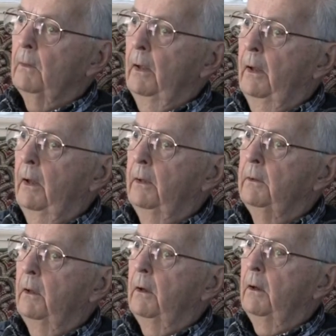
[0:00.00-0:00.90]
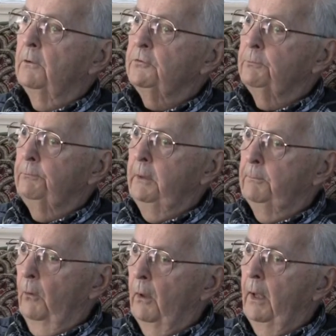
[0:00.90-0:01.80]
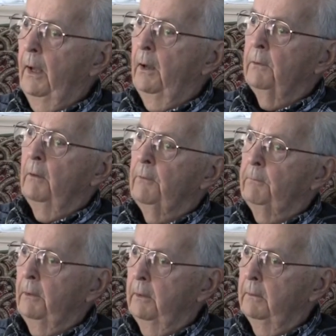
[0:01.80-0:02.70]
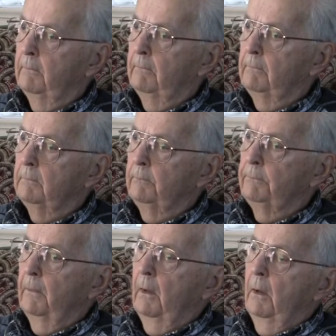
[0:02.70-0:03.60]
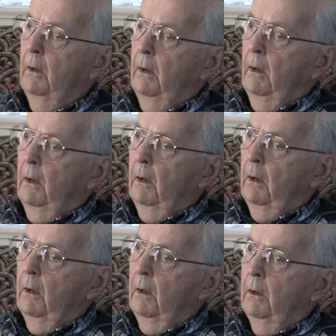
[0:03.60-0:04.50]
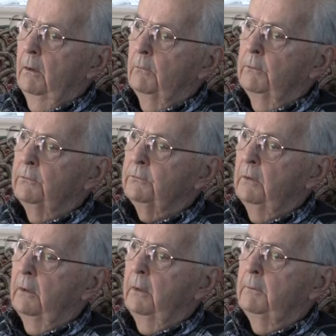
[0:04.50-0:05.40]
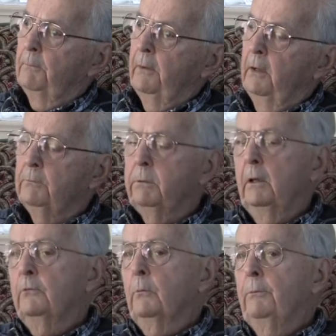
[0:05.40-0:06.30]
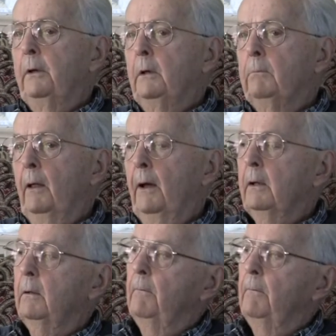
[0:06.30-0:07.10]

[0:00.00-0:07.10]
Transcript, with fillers: and uh, people out of the plane. Uh, it was a, the planes, planes were painted black.